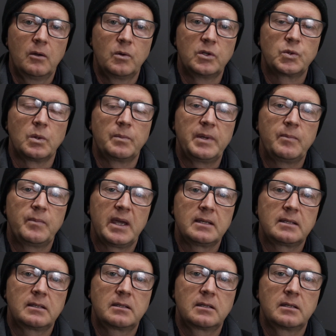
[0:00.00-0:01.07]
which will be
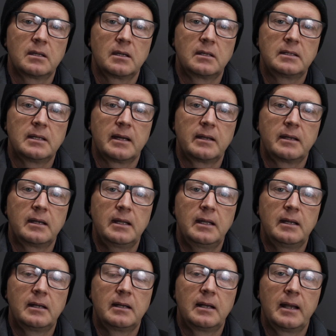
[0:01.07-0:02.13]
best done
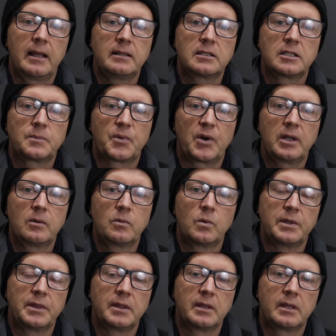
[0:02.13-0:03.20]
in late spring
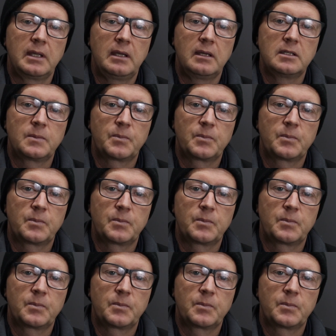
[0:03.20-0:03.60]
when the